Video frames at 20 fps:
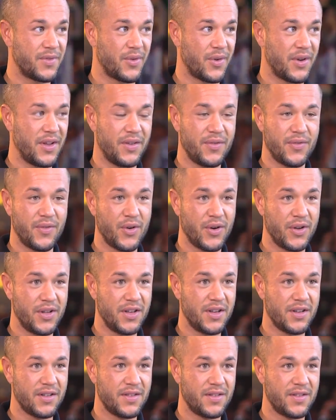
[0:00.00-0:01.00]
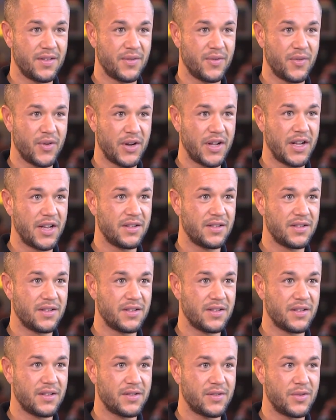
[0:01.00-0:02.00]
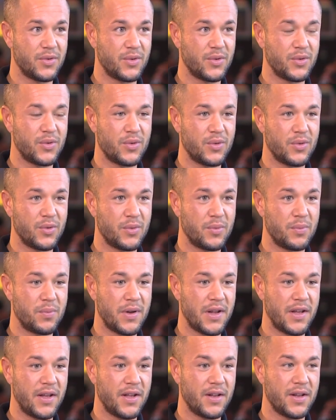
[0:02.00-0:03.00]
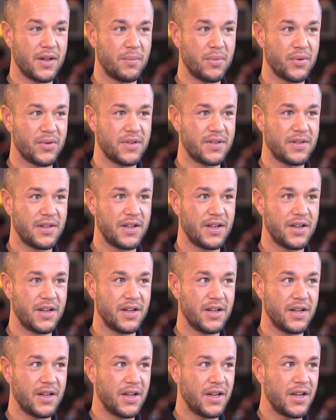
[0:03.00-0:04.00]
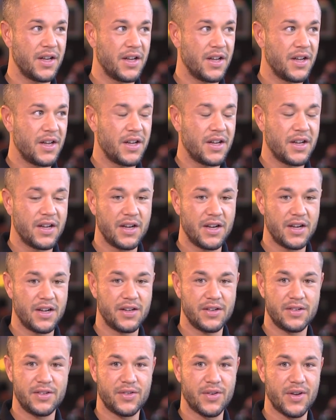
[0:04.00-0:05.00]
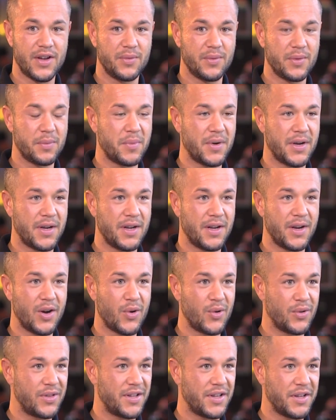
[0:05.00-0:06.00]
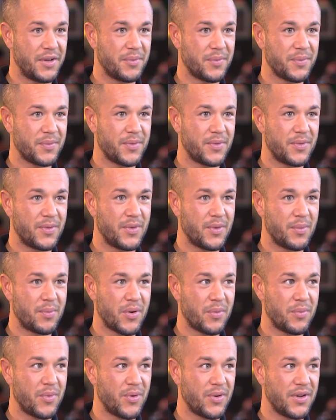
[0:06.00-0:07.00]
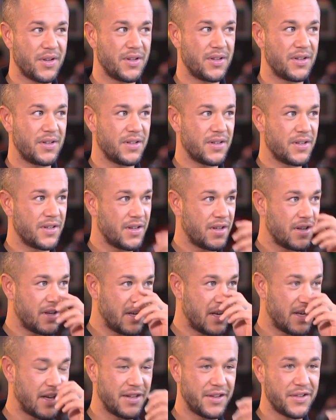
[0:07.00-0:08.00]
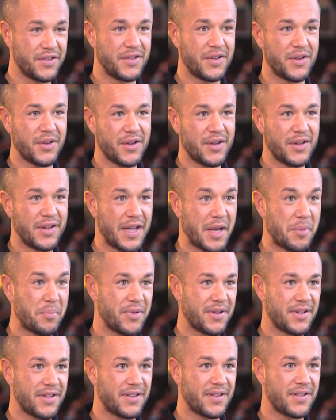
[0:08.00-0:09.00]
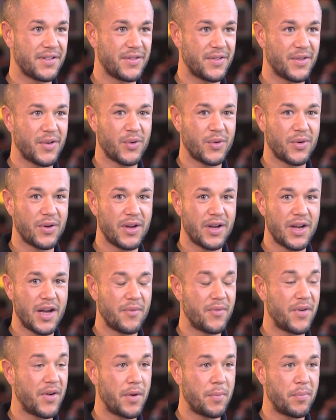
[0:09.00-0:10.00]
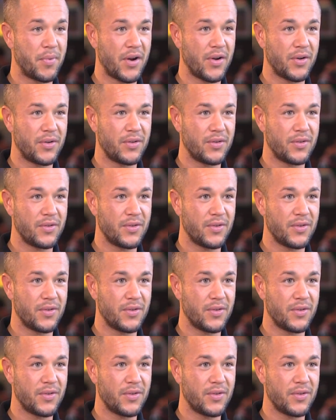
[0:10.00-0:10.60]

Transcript: three, four years for that to, to play in the Bundesliga. Uh, tried with my old team to promote it and this year it happened and so I'm very proud